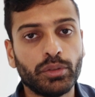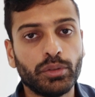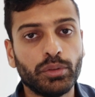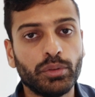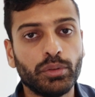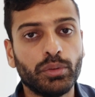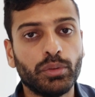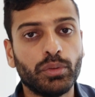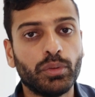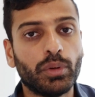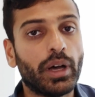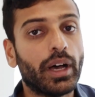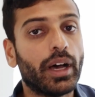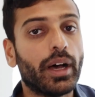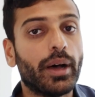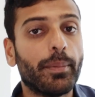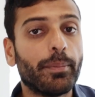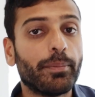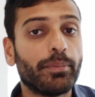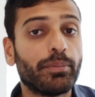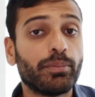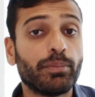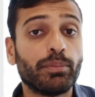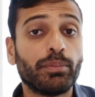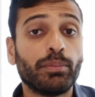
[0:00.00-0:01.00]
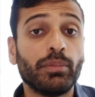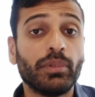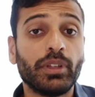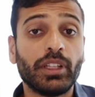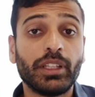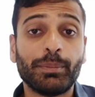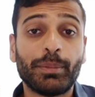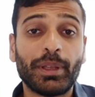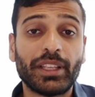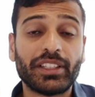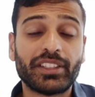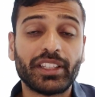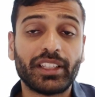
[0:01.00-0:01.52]
to um,
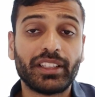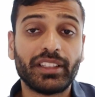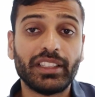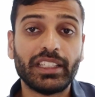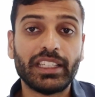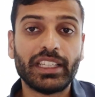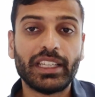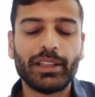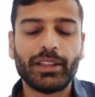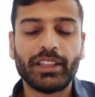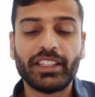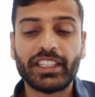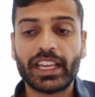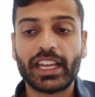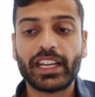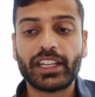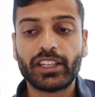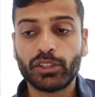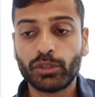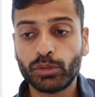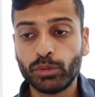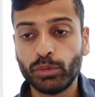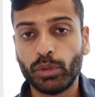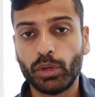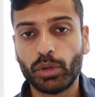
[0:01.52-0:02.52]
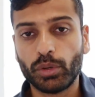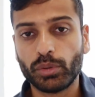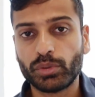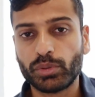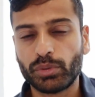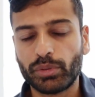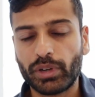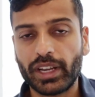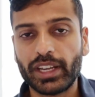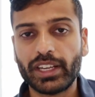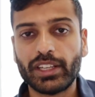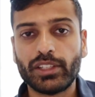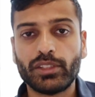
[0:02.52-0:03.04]
basically get
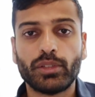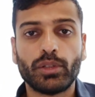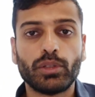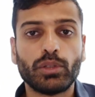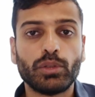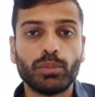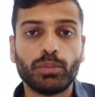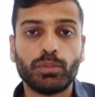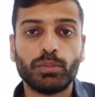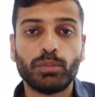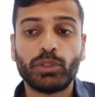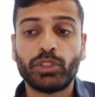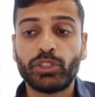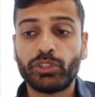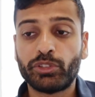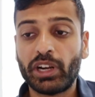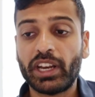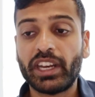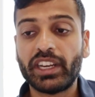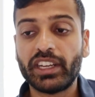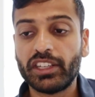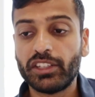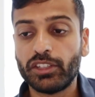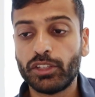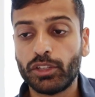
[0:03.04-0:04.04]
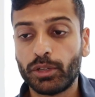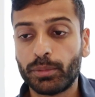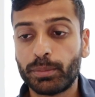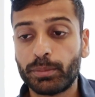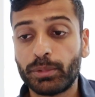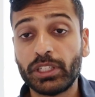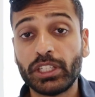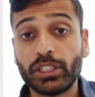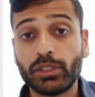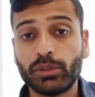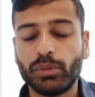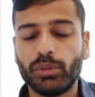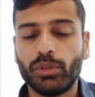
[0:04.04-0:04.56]
kudos, right? So you trade in your
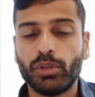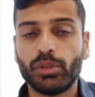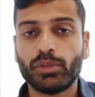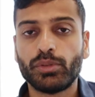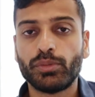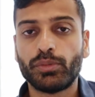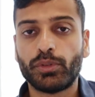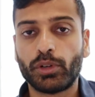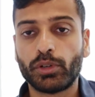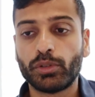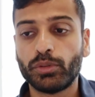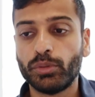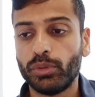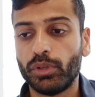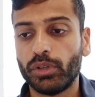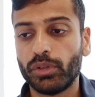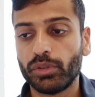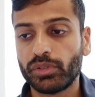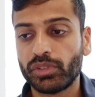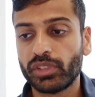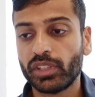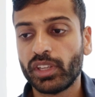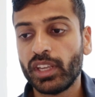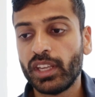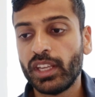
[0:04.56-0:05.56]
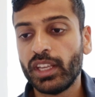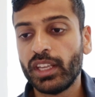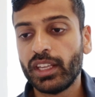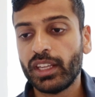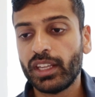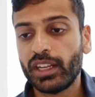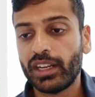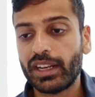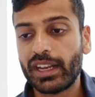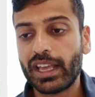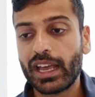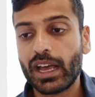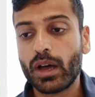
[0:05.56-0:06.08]
pre kudos for kudos.
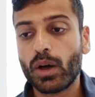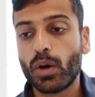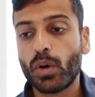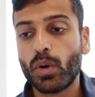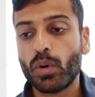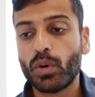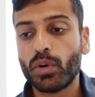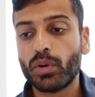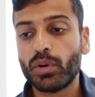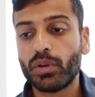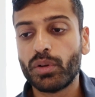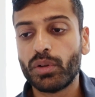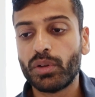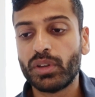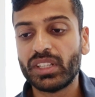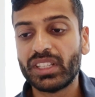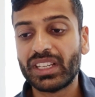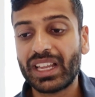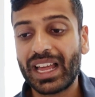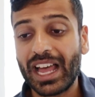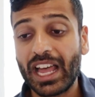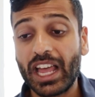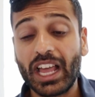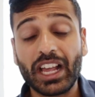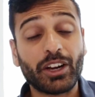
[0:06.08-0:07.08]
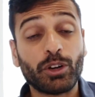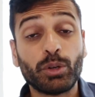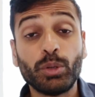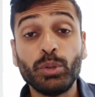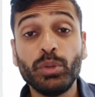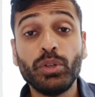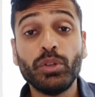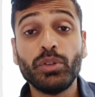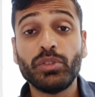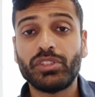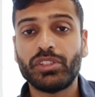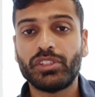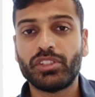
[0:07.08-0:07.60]
Now,
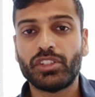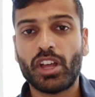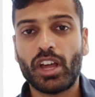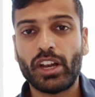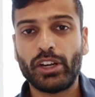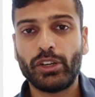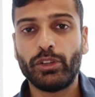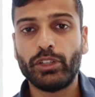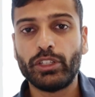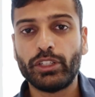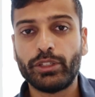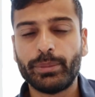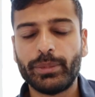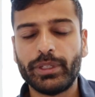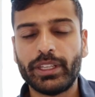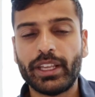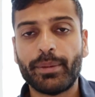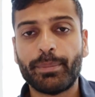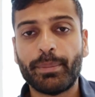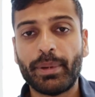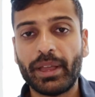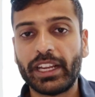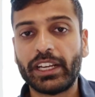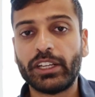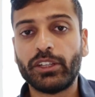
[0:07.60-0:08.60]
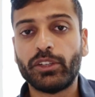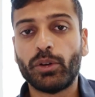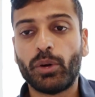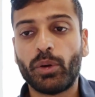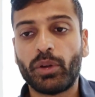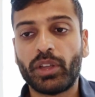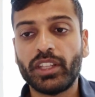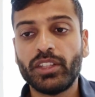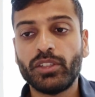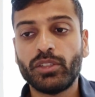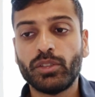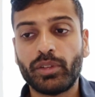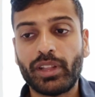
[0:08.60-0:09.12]
Kudos is not going to be a peg
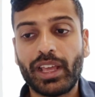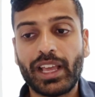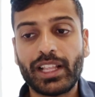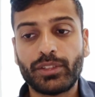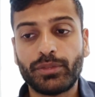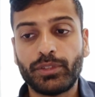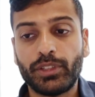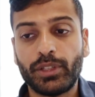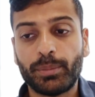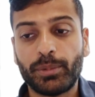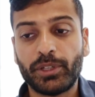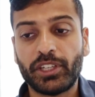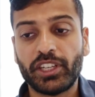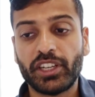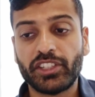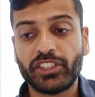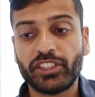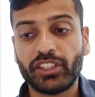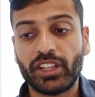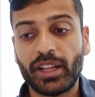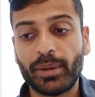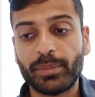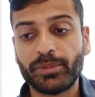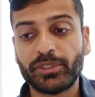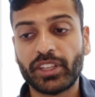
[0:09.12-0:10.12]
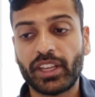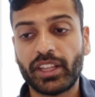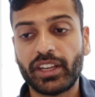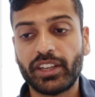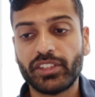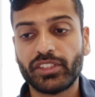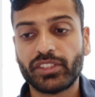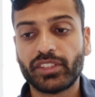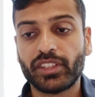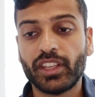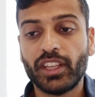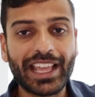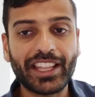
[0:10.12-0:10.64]
token, so that's where the potential upside
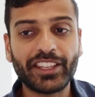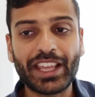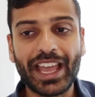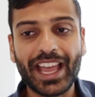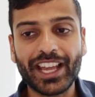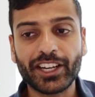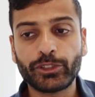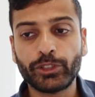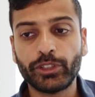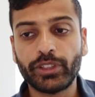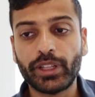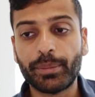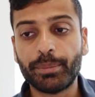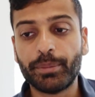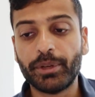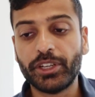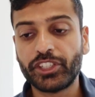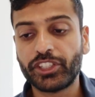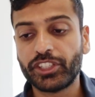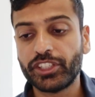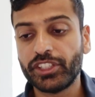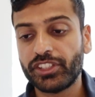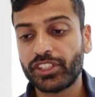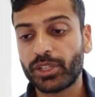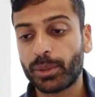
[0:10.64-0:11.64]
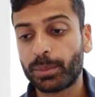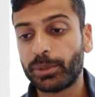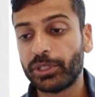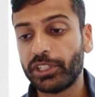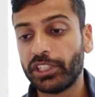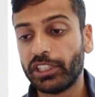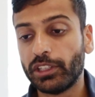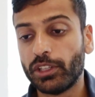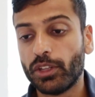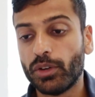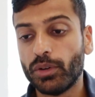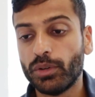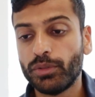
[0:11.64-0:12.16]
is. The actual emissions are
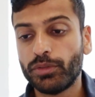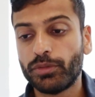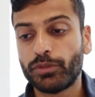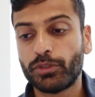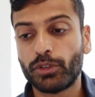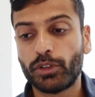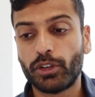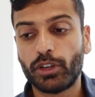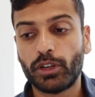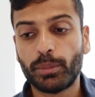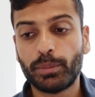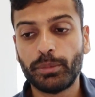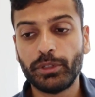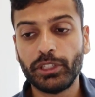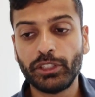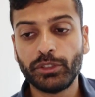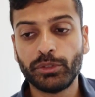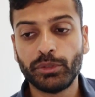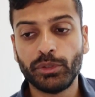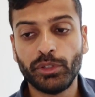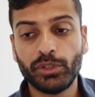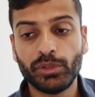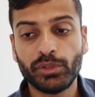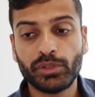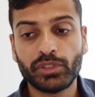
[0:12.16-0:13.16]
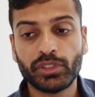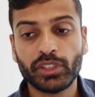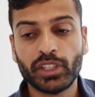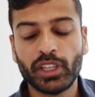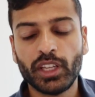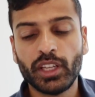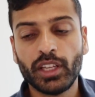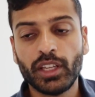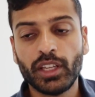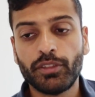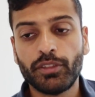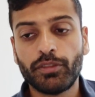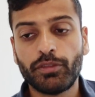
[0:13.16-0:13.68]
pretty low for pre-Kudos,
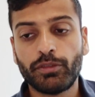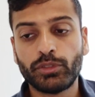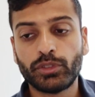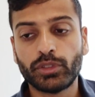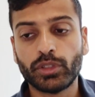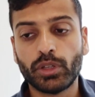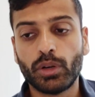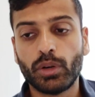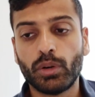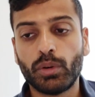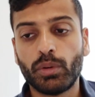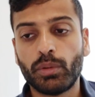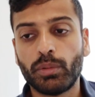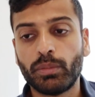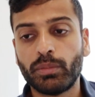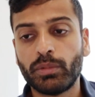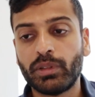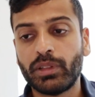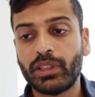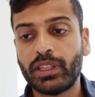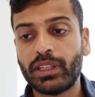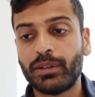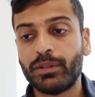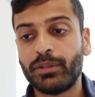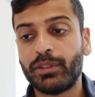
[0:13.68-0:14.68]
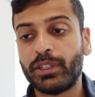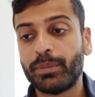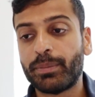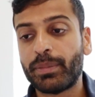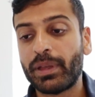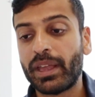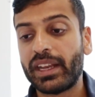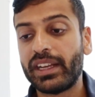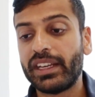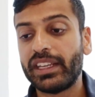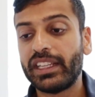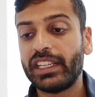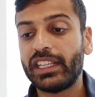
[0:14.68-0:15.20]
so
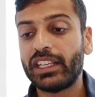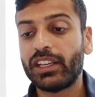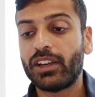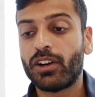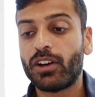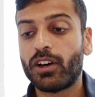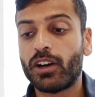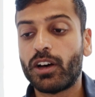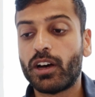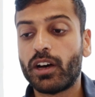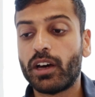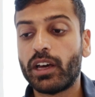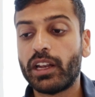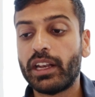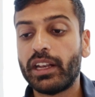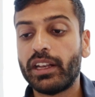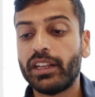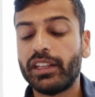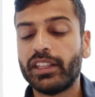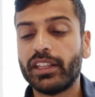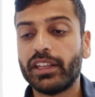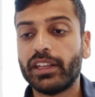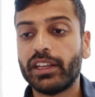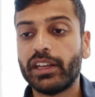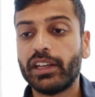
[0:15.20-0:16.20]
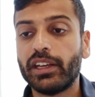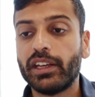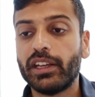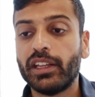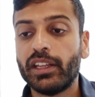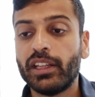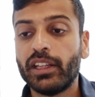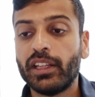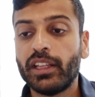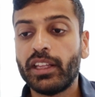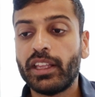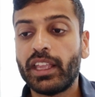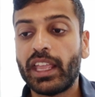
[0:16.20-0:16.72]
depending on the
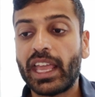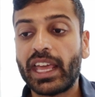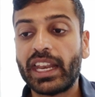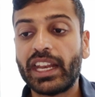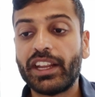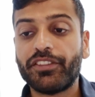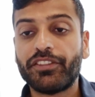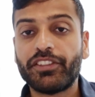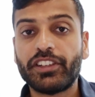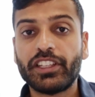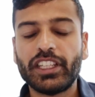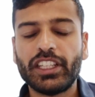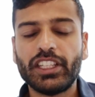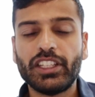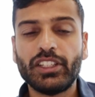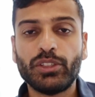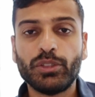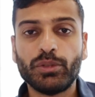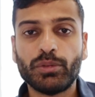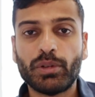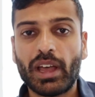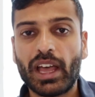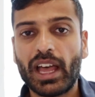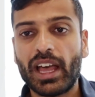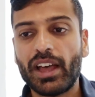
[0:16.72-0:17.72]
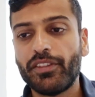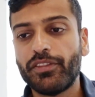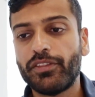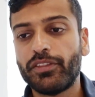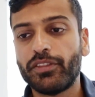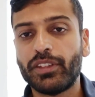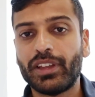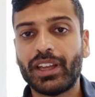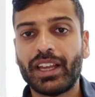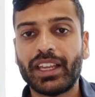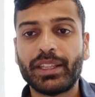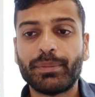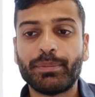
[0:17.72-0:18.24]
NFT you have,
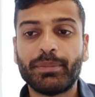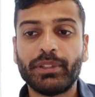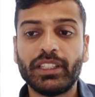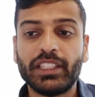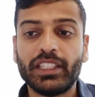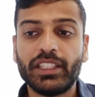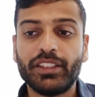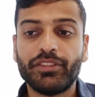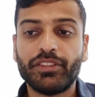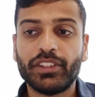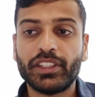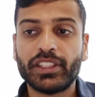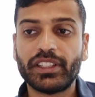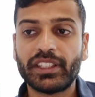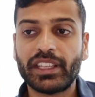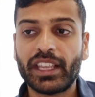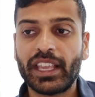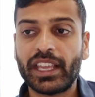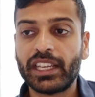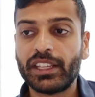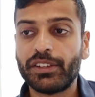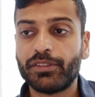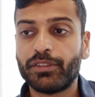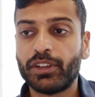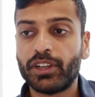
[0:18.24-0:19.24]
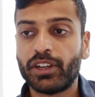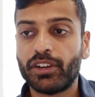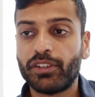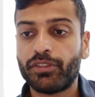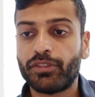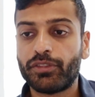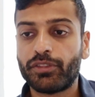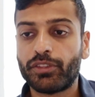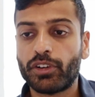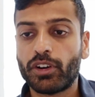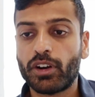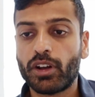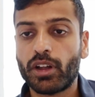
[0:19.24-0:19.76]
I believe it's anywhere
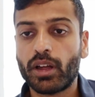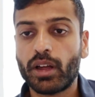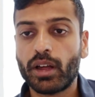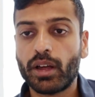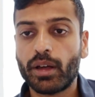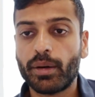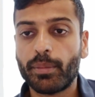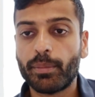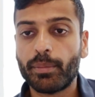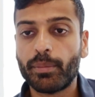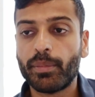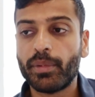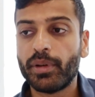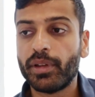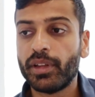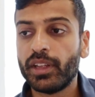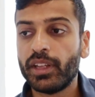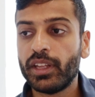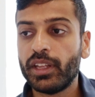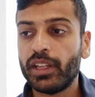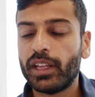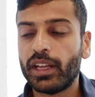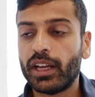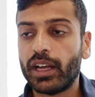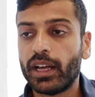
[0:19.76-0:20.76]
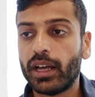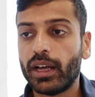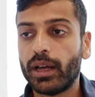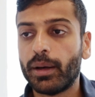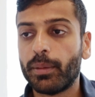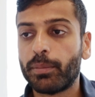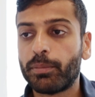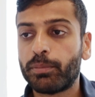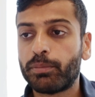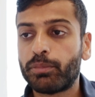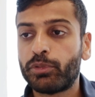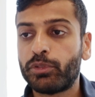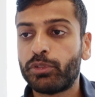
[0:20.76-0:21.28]
from
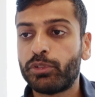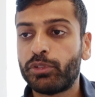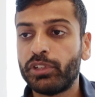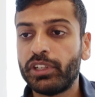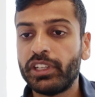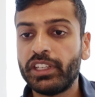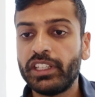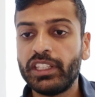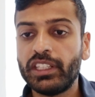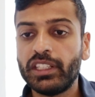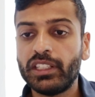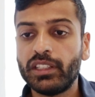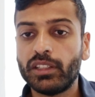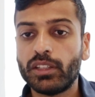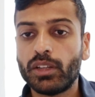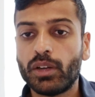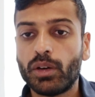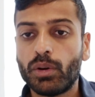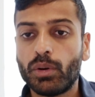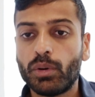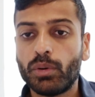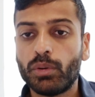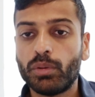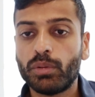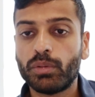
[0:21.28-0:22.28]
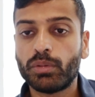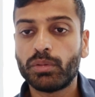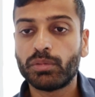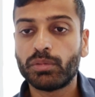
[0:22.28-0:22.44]
uh, pretty low